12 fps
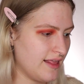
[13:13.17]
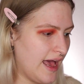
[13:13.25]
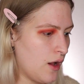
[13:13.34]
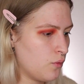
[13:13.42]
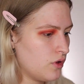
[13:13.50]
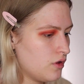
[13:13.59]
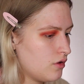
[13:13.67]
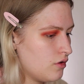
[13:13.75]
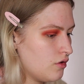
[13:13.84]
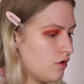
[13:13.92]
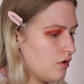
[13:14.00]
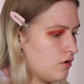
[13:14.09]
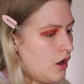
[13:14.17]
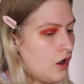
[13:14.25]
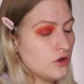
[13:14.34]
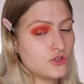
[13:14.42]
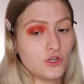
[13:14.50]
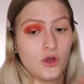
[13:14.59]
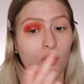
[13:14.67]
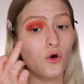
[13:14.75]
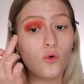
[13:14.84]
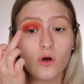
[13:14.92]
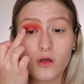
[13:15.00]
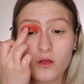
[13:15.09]
That will
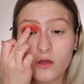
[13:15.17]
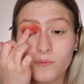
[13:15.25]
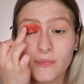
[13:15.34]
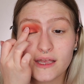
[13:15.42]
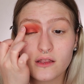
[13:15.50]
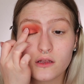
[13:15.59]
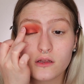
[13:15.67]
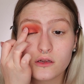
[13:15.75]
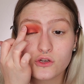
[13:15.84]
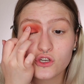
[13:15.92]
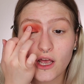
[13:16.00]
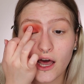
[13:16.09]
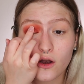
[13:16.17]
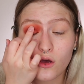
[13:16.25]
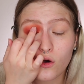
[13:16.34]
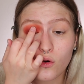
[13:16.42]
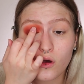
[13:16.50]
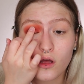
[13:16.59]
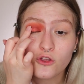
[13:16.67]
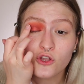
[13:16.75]
also make the shadow,